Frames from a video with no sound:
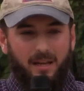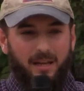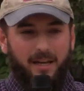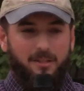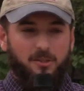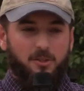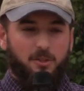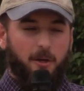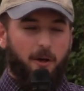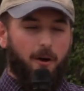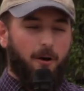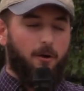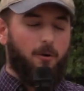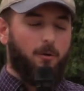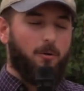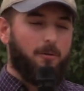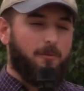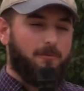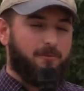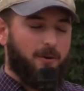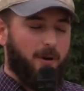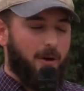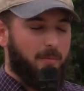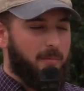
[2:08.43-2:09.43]
And so
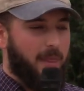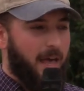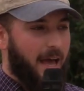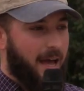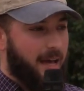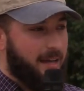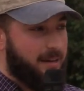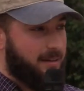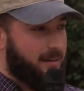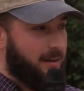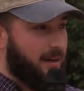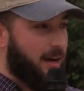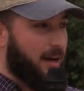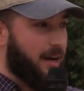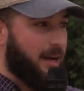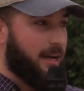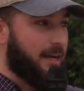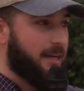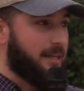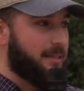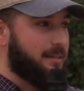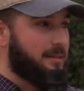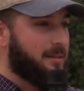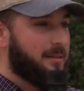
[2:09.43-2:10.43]
from that,
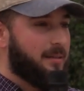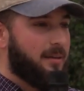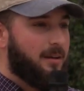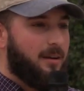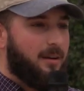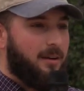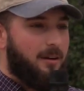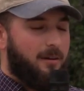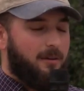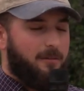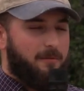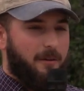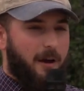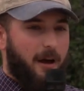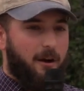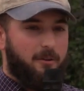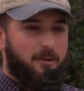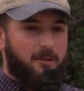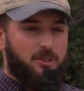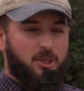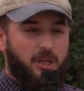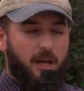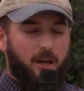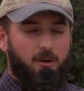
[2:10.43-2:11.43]
I
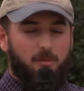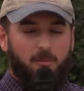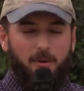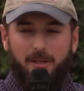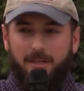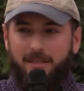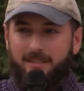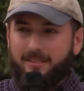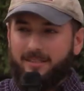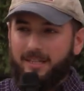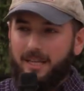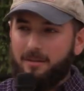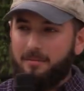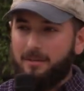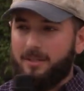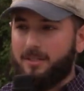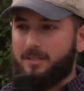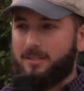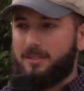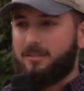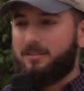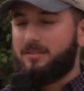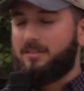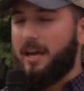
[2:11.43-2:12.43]
found a gentleman, his name
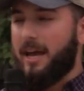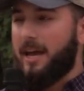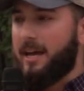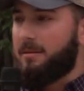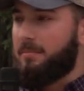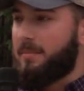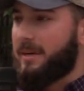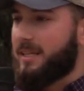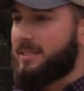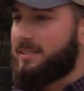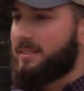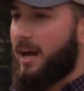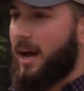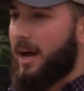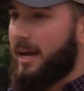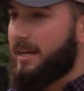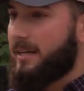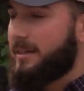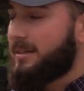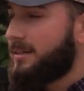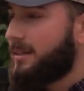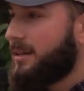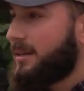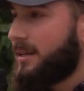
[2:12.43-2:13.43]
is Dan
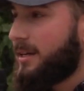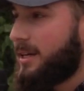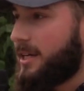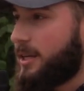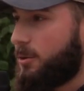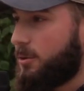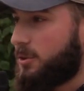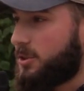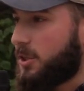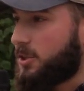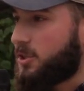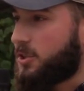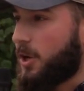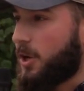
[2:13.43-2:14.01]
McKnight. He was a